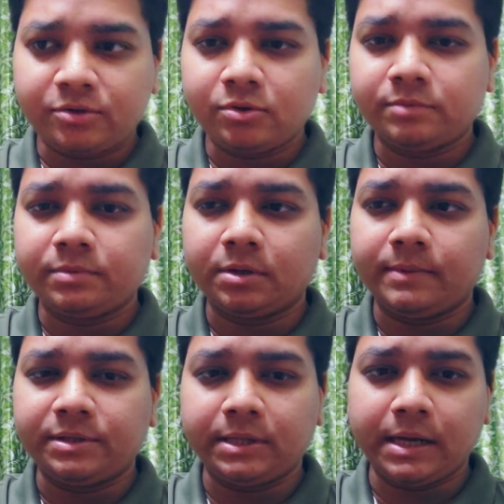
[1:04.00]
source
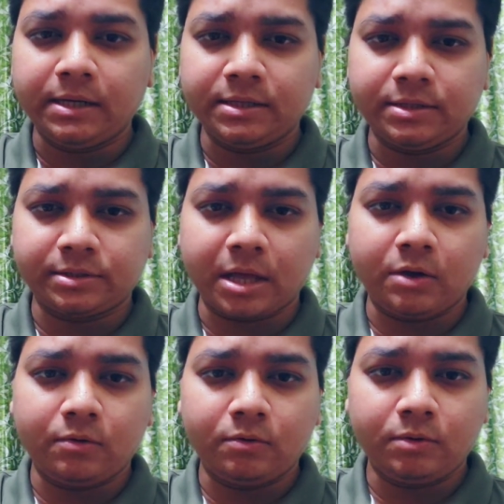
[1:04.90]
basically is
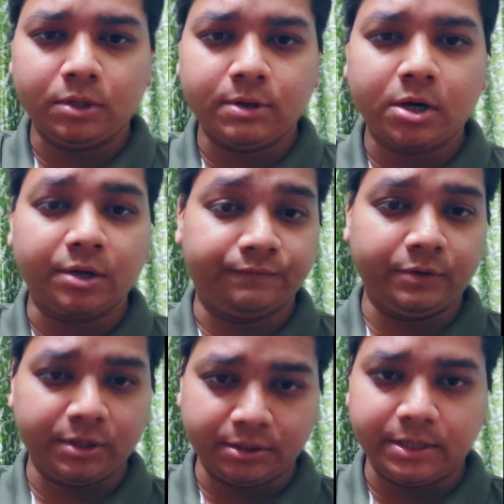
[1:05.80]
how you are
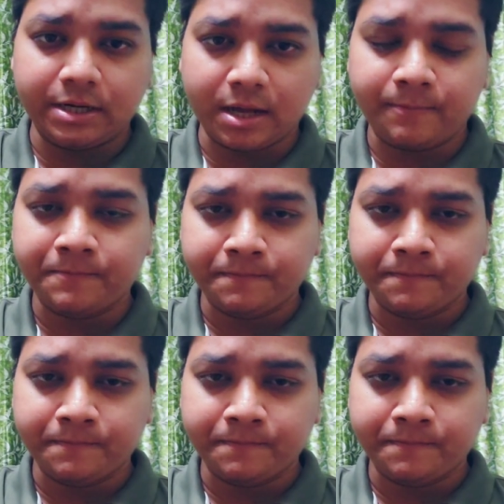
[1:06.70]
configuring the data.